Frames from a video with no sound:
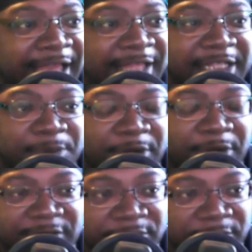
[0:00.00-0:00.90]
That's part
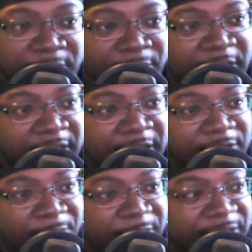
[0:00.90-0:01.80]
of his growth.
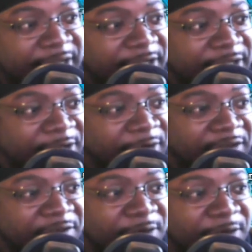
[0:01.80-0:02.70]
The one thing you don't
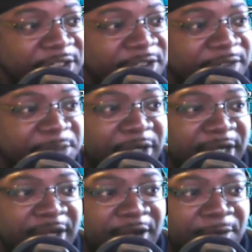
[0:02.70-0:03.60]
ever want to do is put
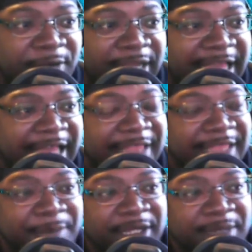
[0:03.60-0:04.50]
it all on one guy.
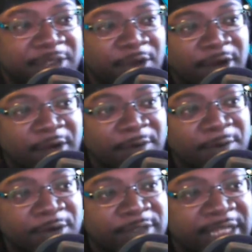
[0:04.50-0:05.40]
That becomes hard. We
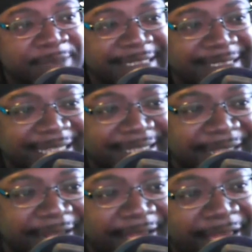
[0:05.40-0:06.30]
want him to sense
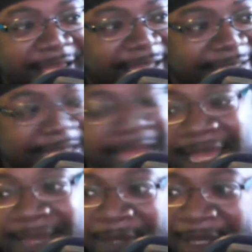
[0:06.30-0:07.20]
it. It's
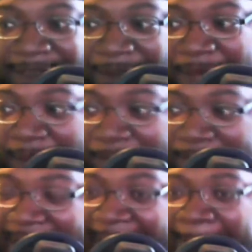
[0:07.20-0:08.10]
time to make a play.